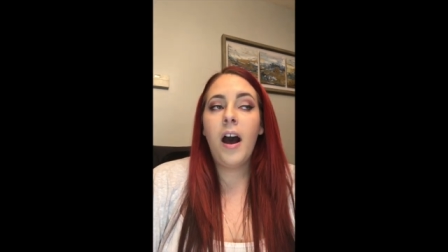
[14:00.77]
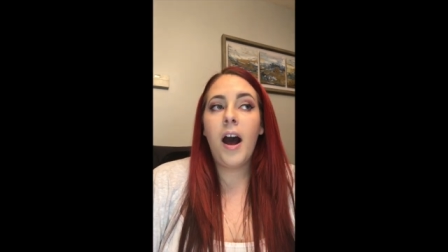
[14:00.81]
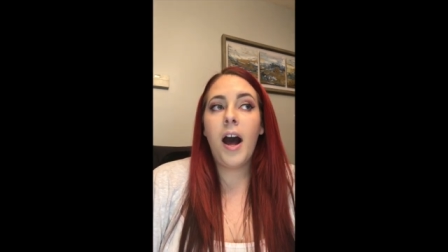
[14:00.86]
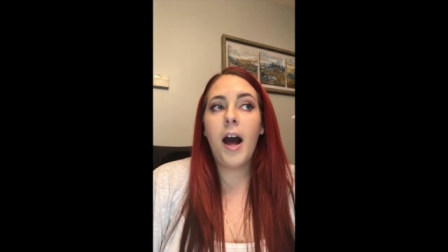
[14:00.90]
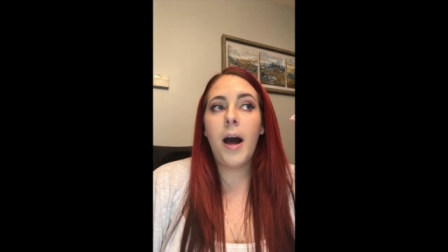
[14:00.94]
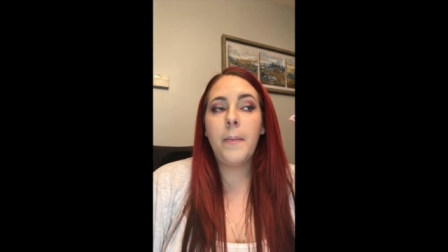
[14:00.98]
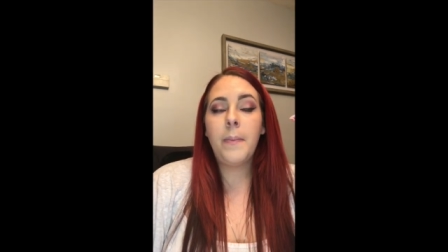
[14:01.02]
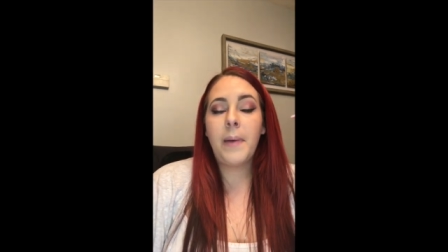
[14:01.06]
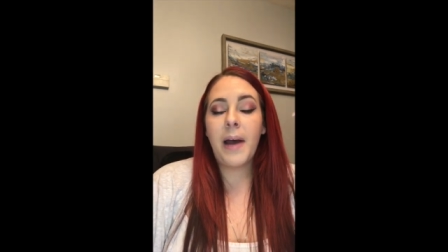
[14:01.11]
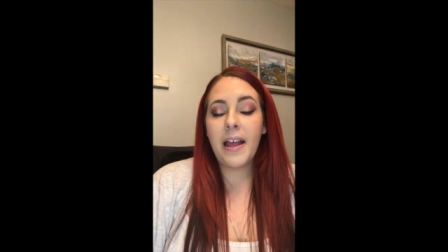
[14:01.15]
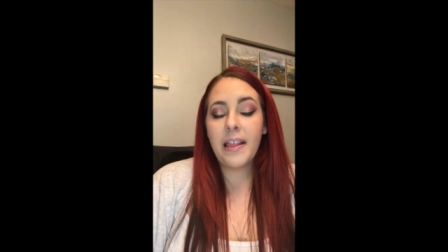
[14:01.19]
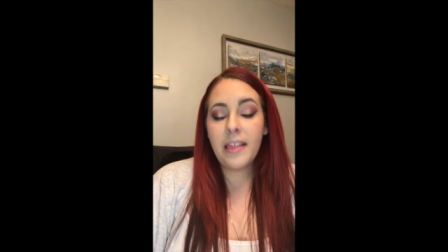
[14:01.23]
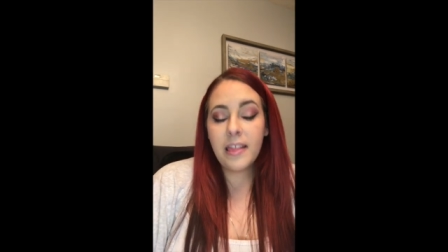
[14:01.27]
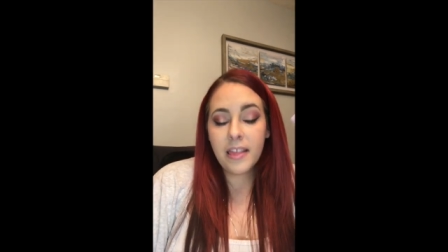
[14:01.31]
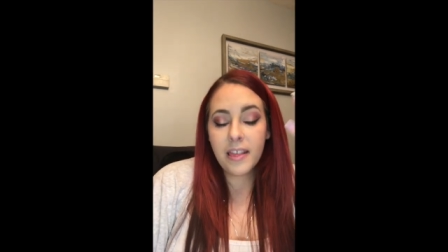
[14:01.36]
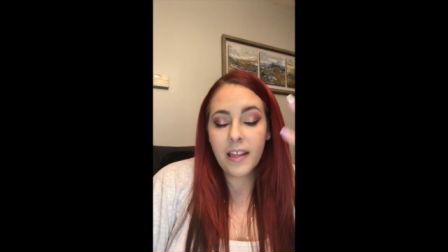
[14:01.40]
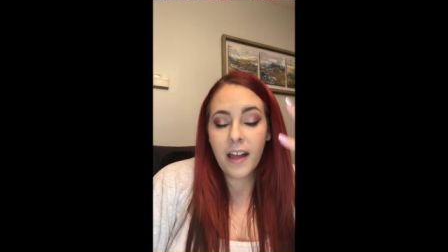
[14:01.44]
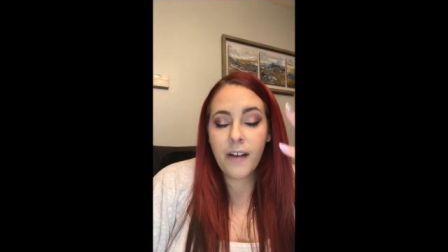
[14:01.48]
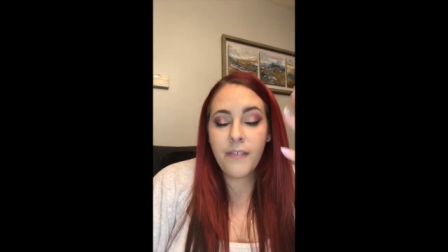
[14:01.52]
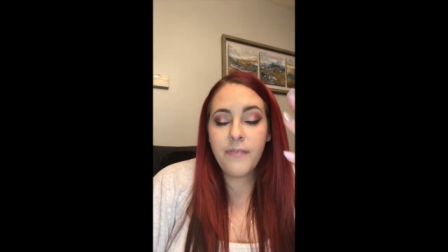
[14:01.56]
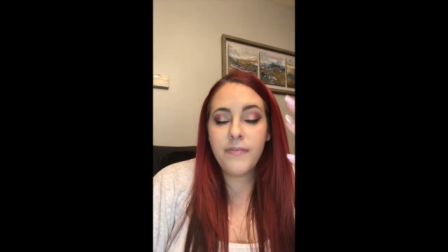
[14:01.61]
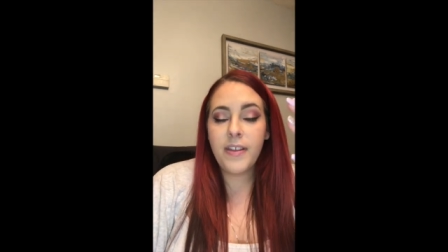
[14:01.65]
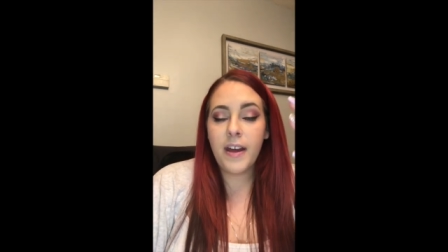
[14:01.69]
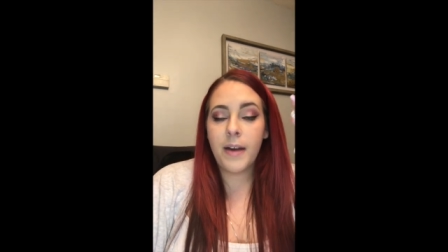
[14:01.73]
Um, I
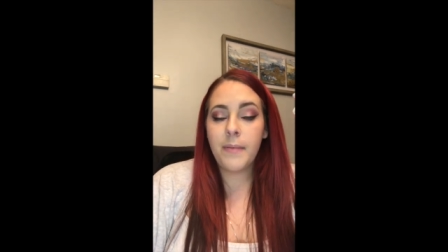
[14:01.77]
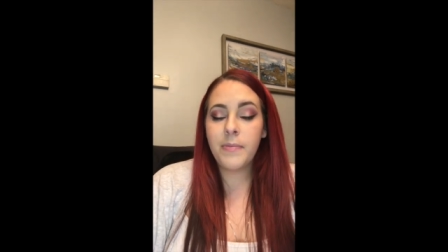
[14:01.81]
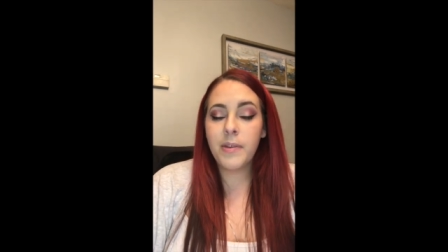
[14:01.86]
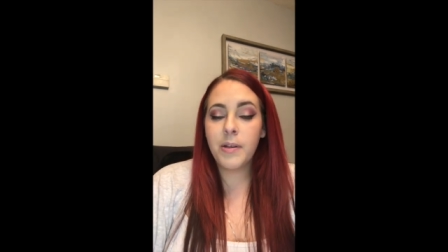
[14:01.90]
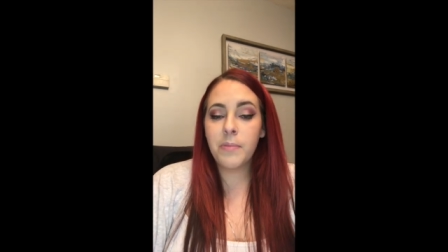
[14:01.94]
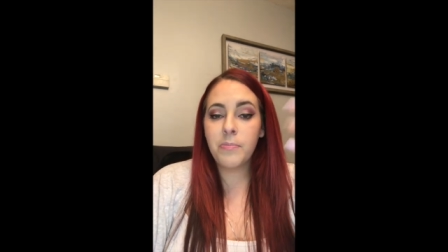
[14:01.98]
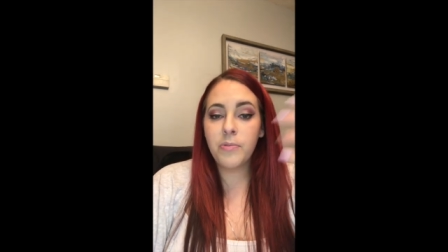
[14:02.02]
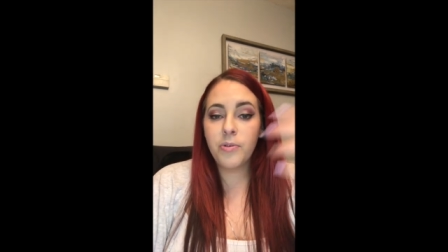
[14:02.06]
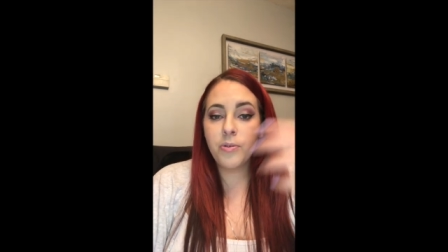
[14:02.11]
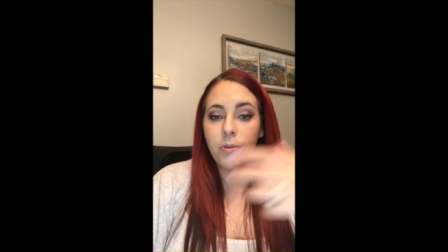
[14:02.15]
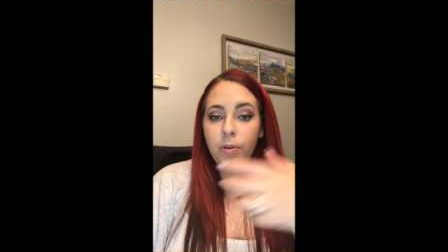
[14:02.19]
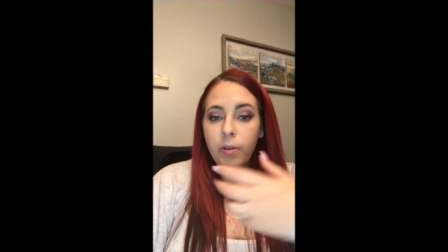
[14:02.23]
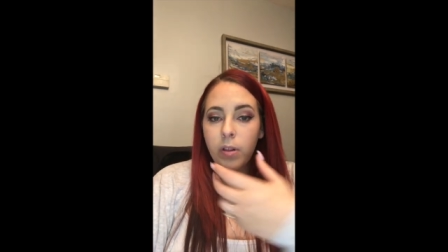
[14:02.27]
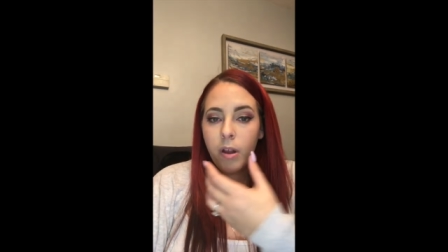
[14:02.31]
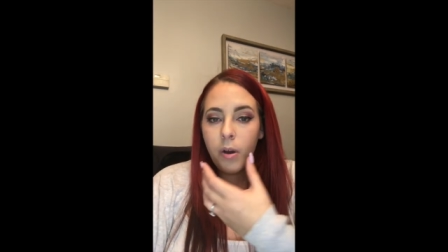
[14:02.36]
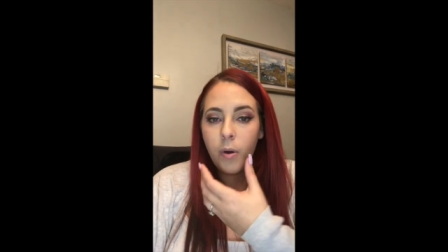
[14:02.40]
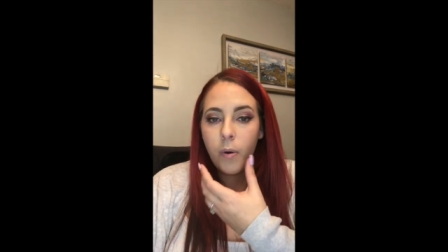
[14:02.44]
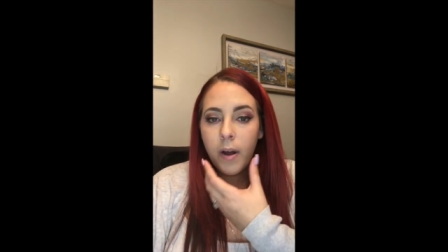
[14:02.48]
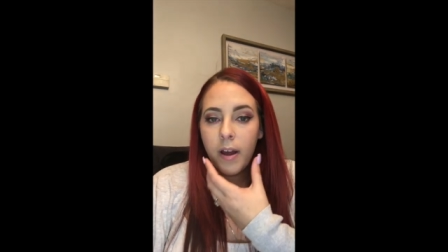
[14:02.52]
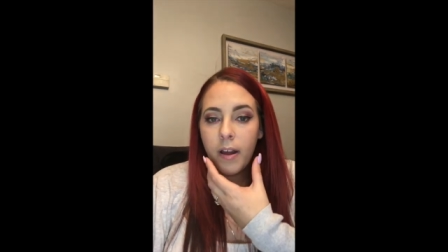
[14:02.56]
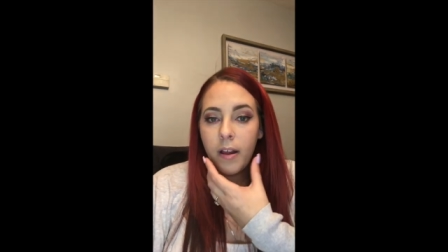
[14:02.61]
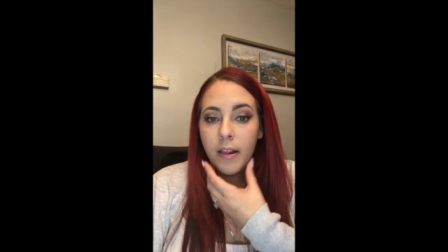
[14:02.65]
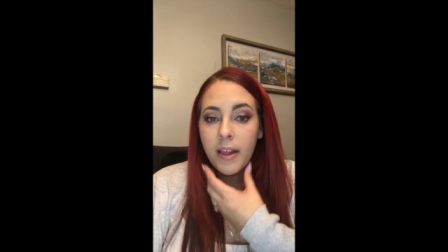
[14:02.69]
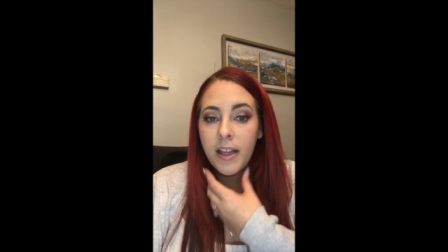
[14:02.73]
love them. The marula
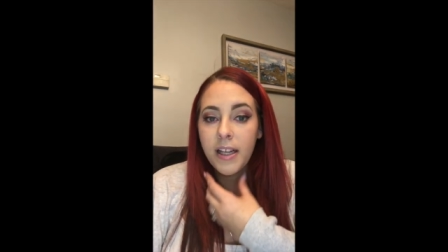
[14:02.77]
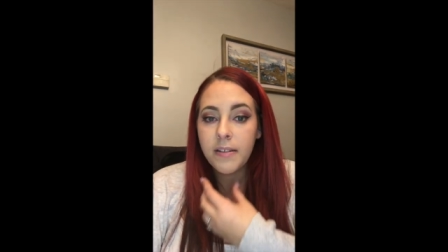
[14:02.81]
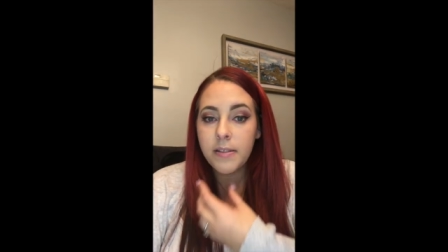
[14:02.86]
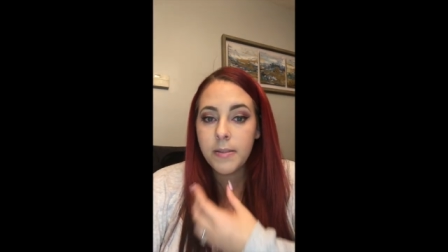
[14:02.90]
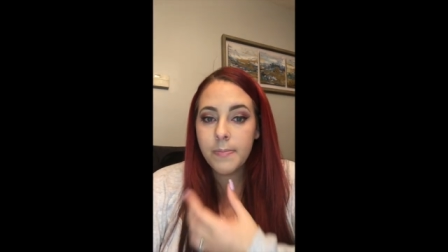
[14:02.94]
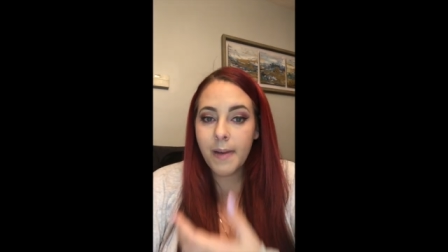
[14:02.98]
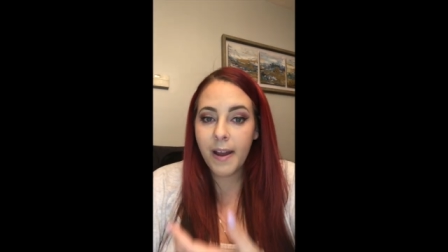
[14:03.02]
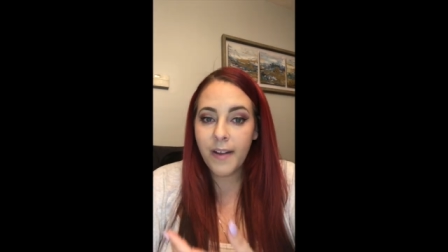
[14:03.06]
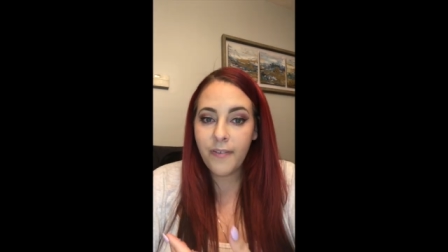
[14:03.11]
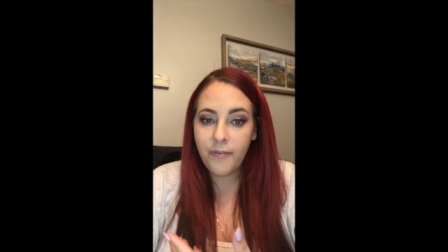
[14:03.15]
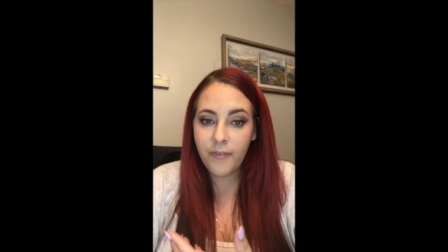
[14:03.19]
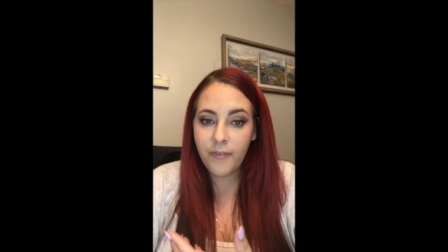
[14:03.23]
oil leaves my